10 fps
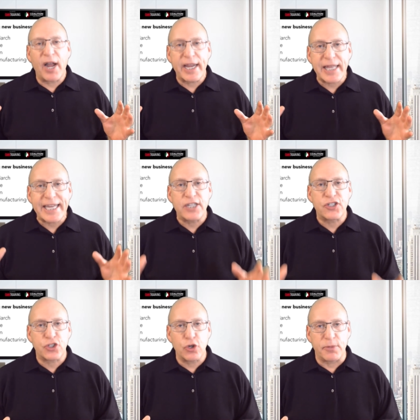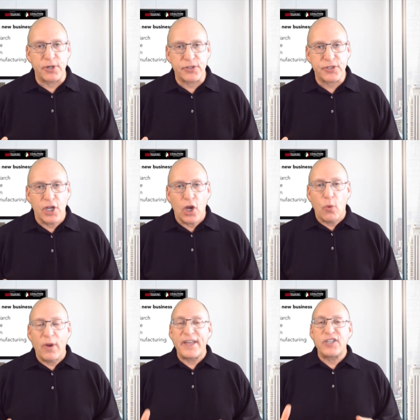like consumers,
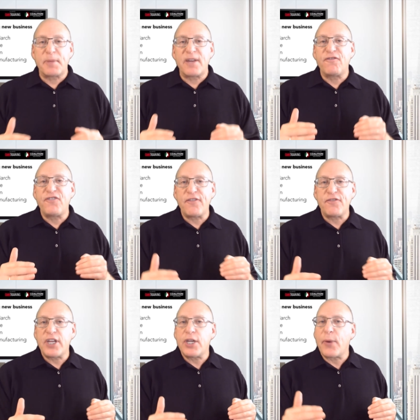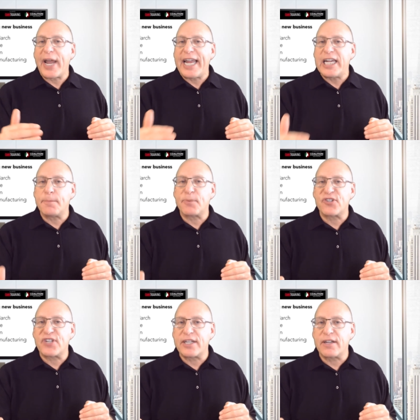where they spend 50 to
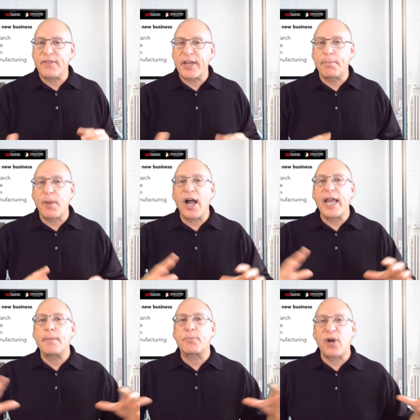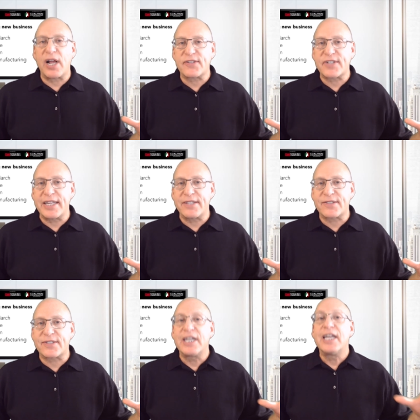80% of their buying
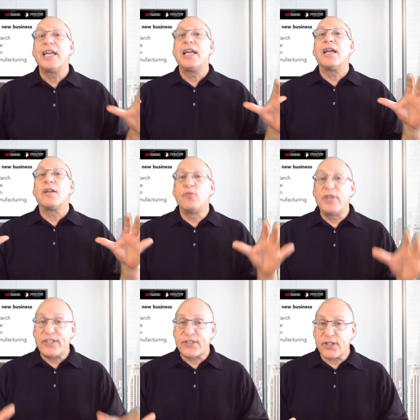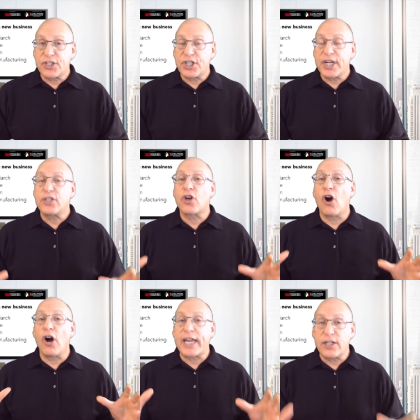process researching,
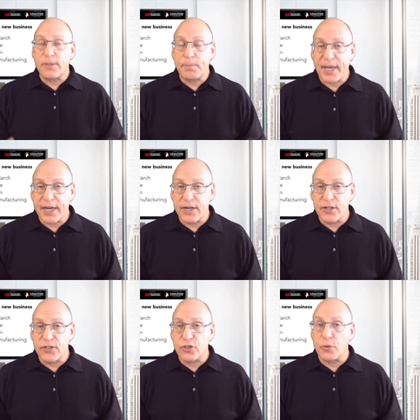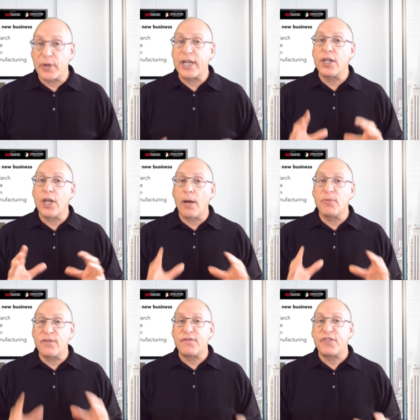talking to peers, doing a
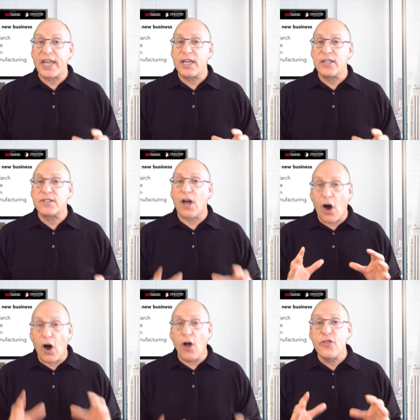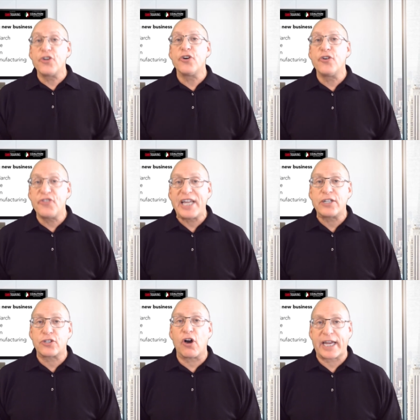number of things other than
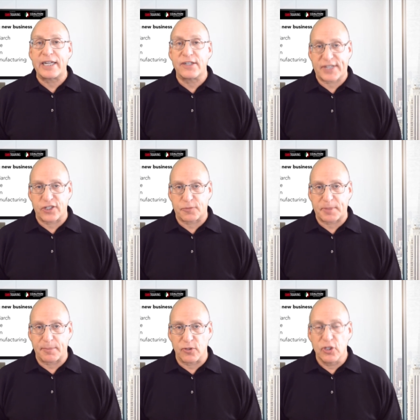talking to salespeople.